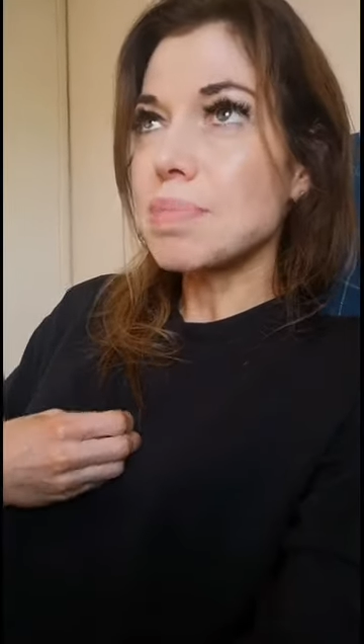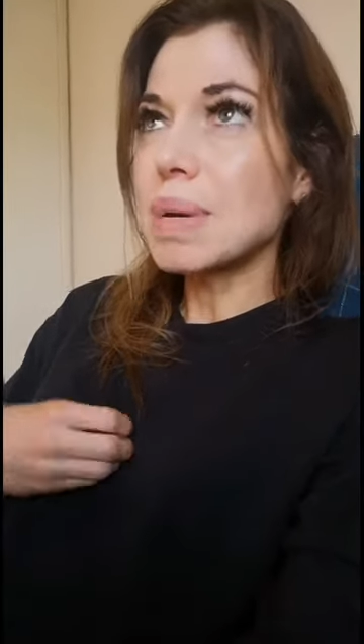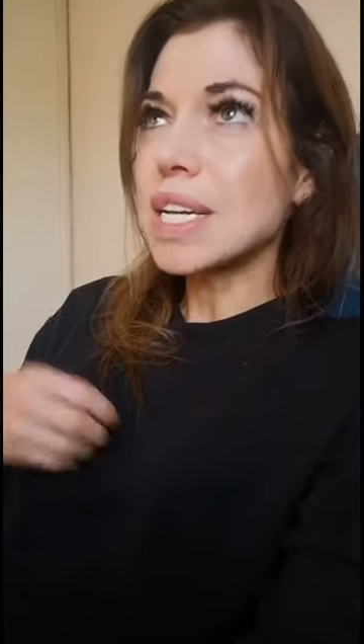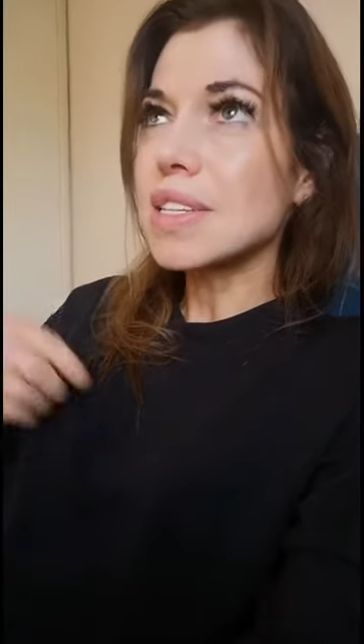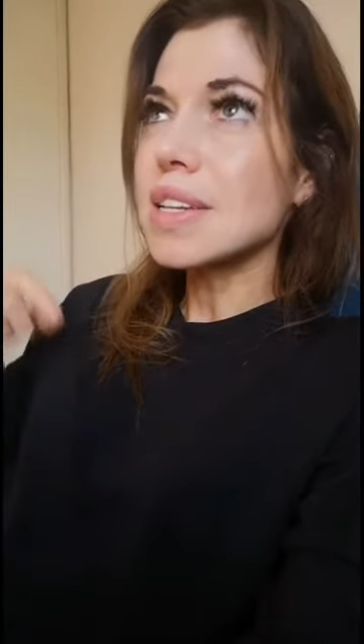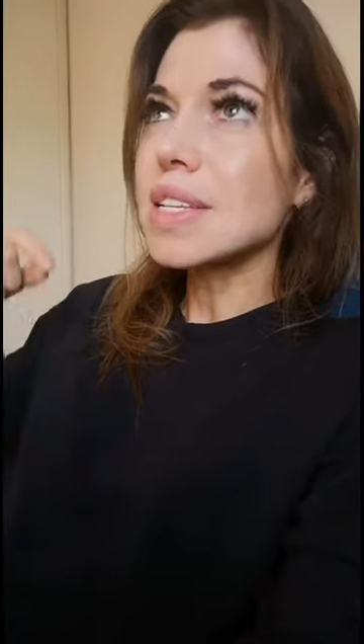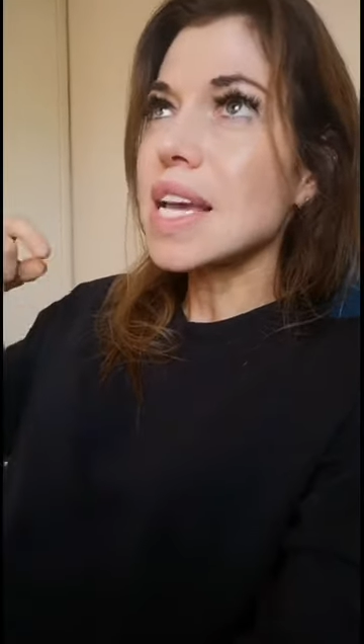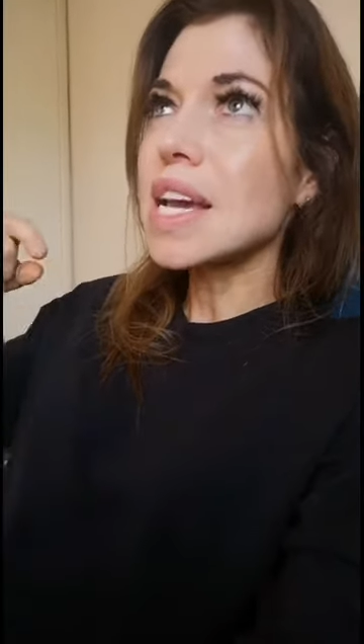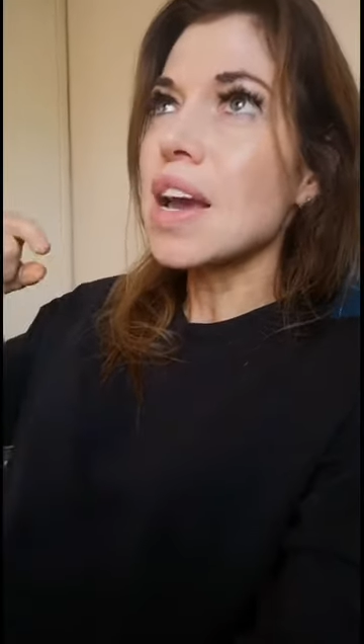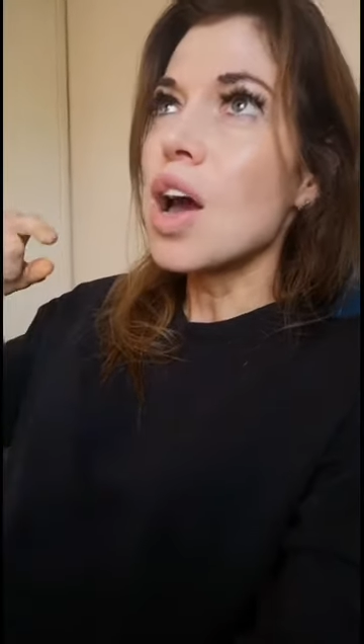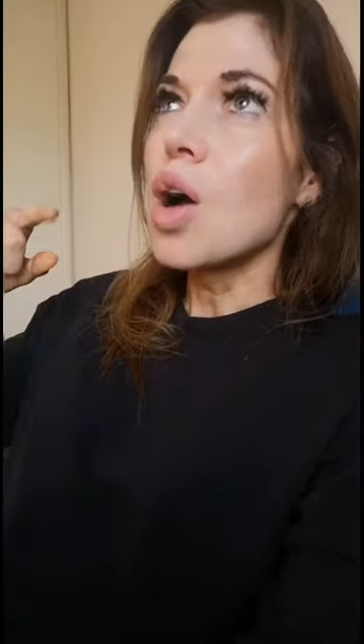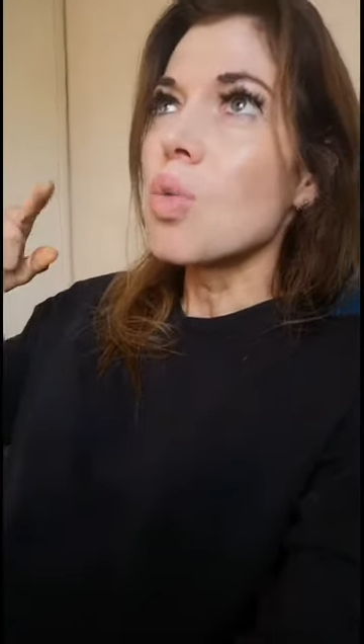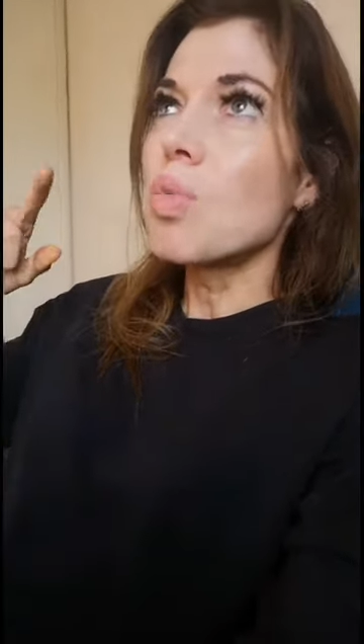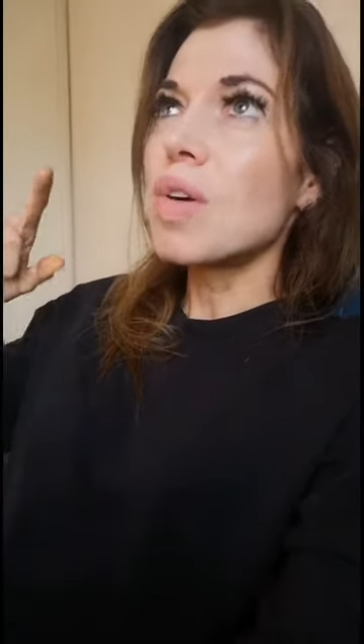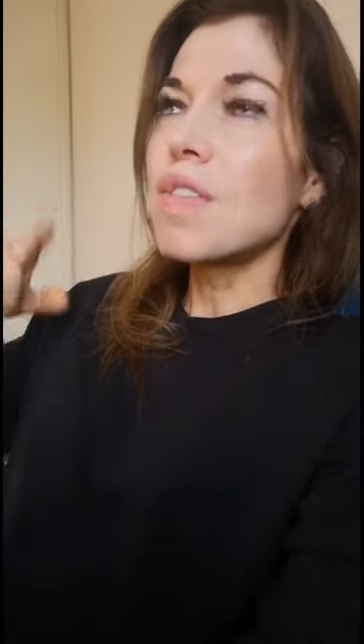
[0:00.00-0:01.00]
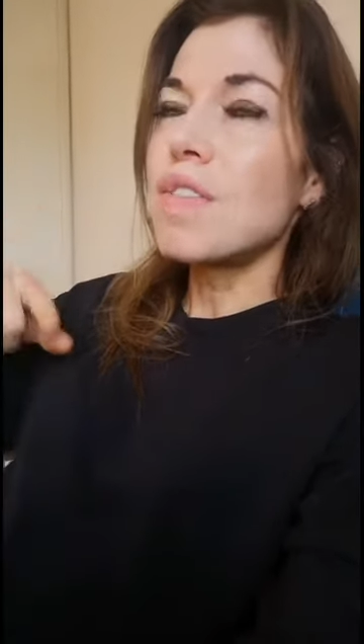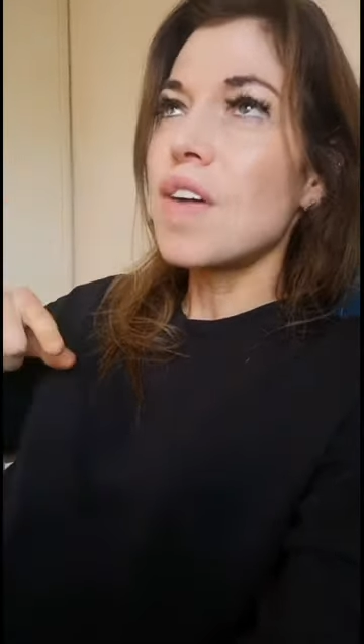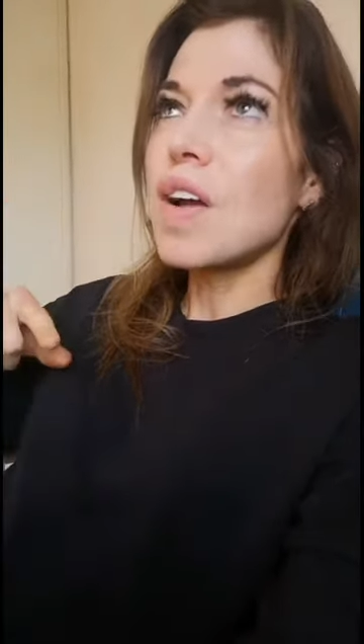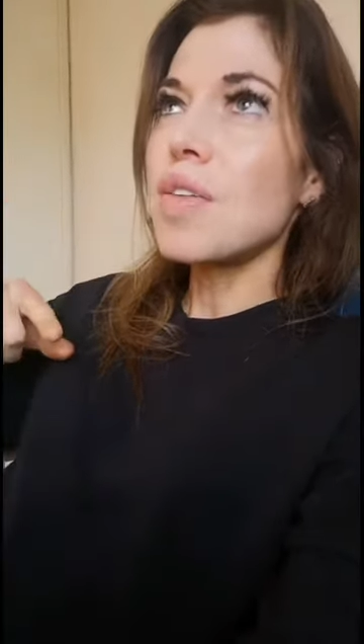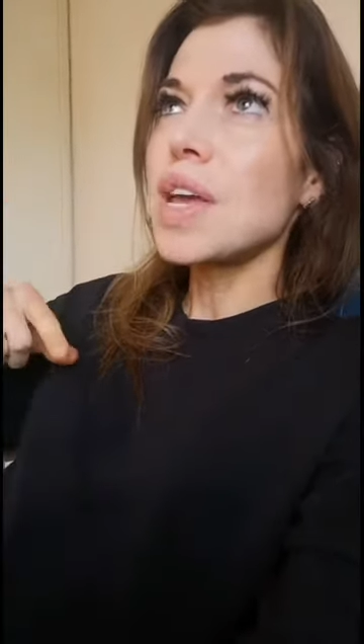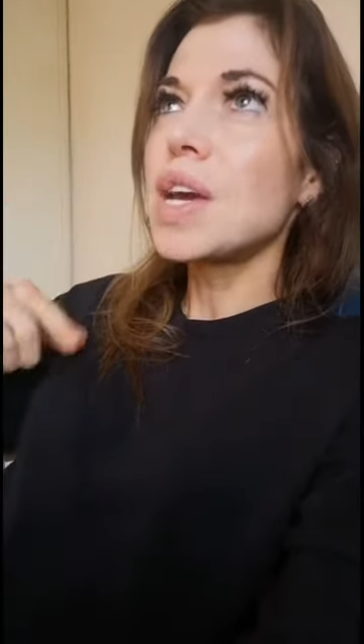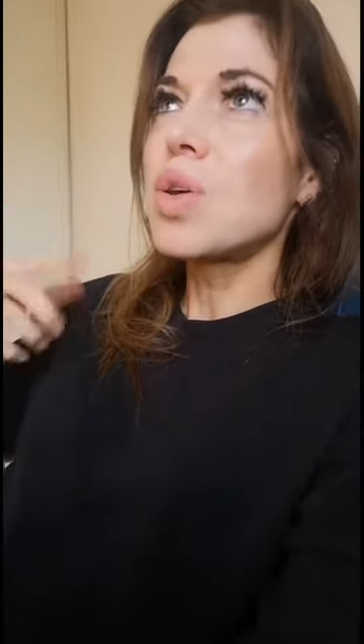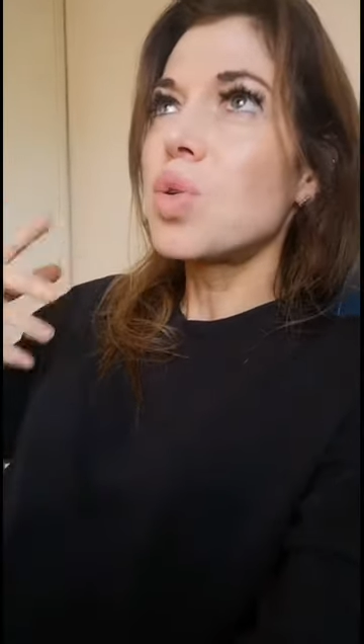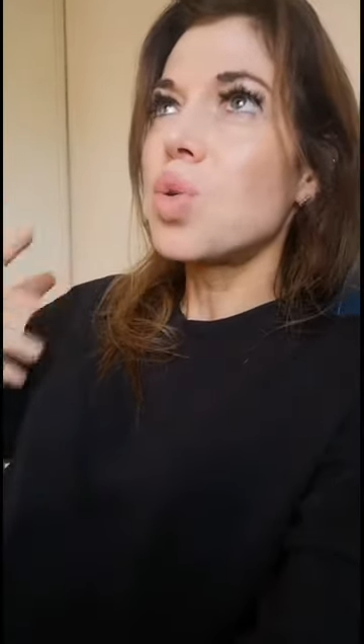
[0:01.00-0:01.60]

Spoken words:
because I think we're very